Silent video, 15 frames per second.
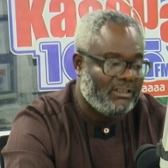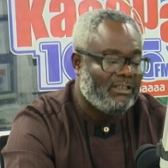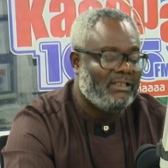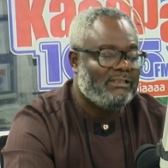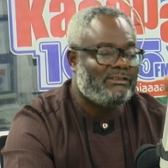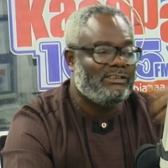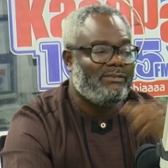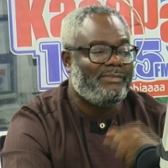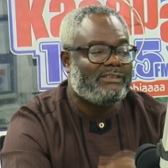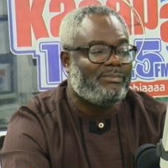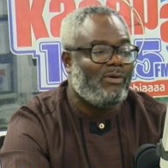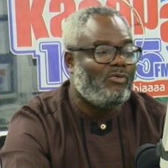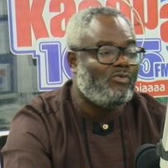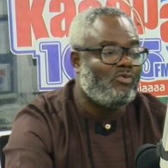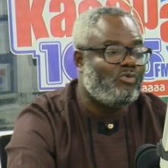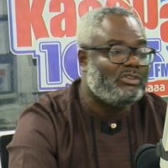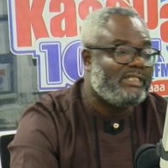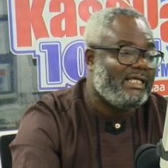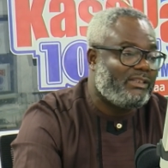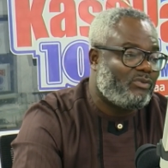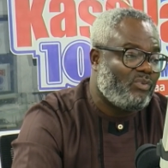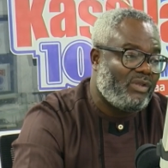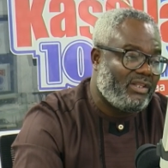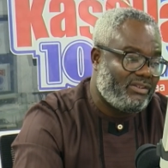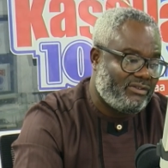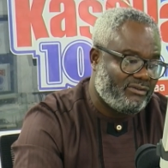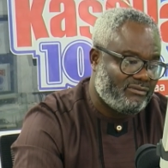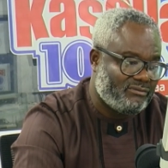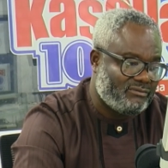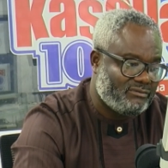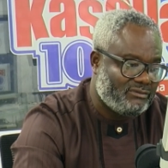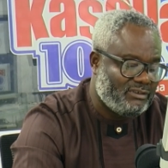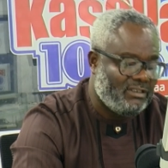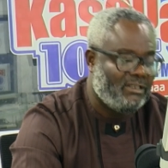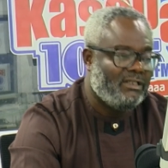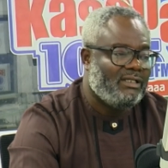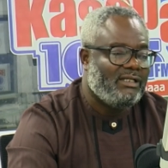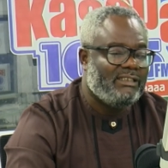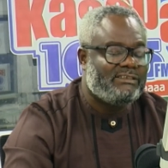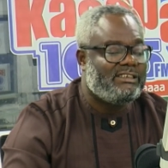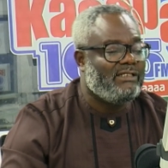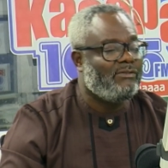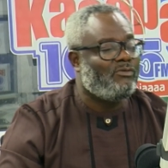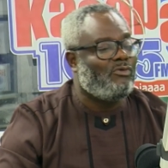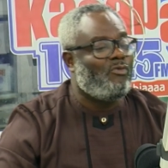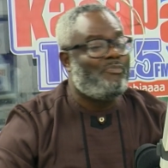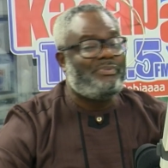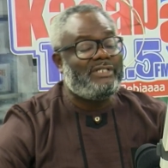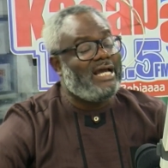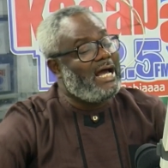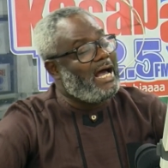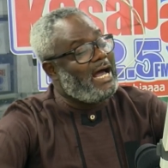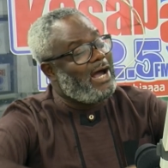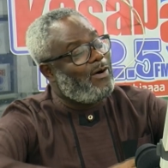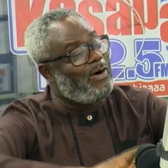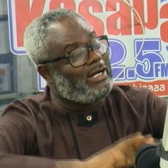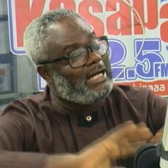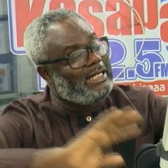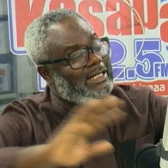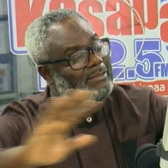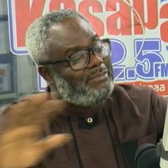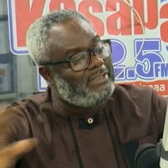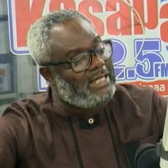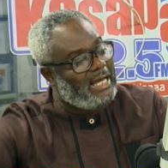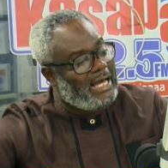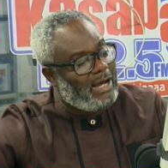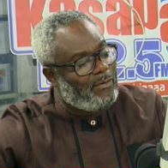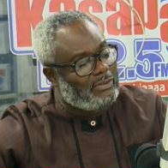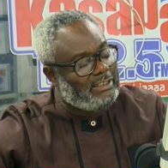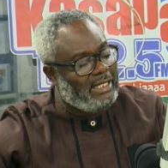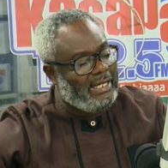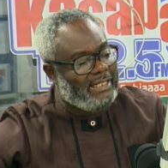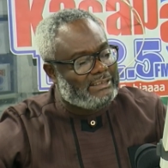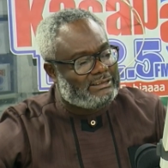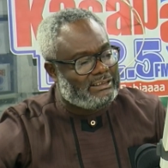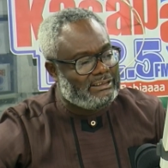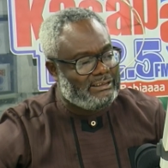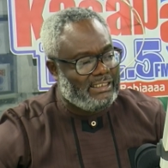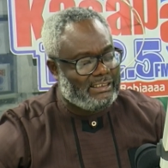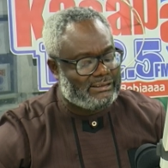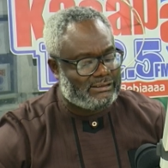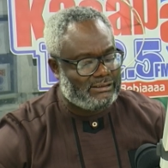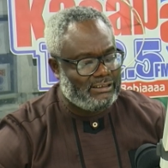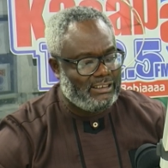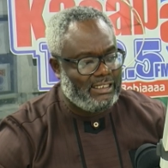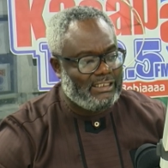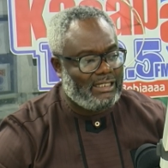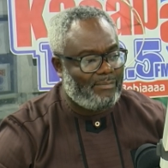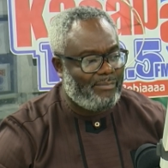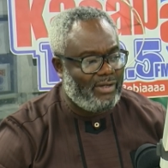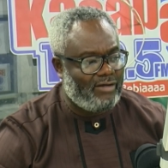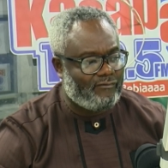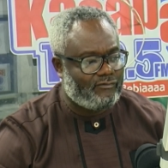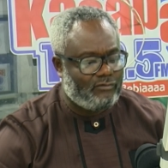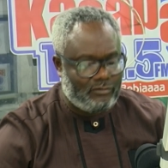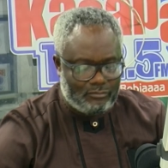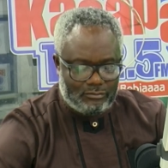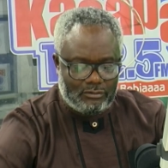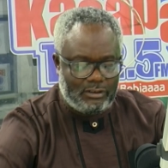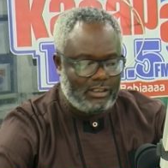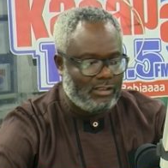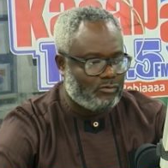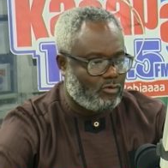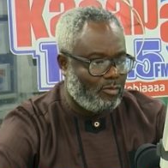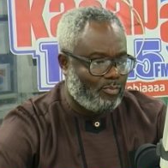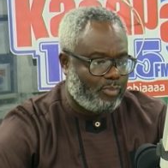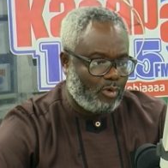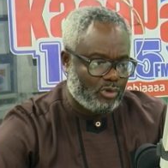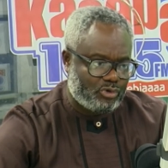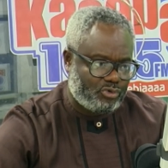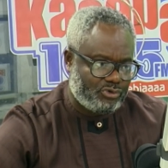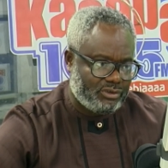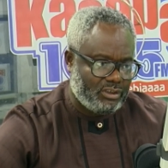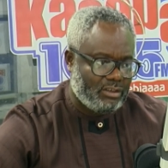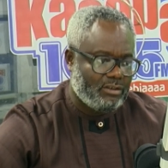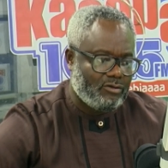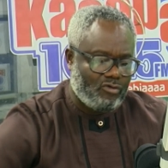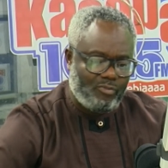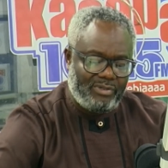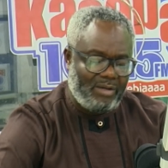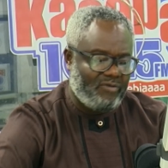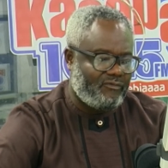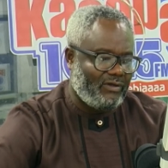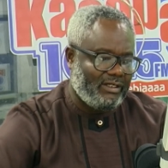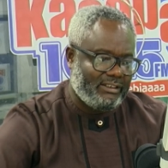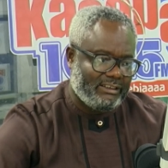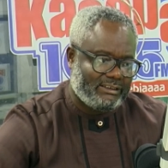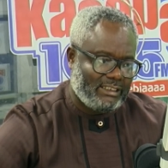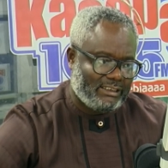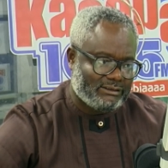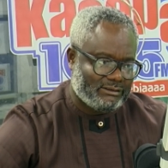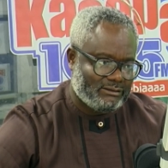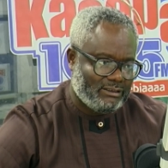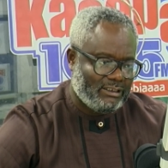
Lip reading: It's a bit more net worth. It's ubia or gonna be when you're 18 years and above, compulsory. Be filing a task.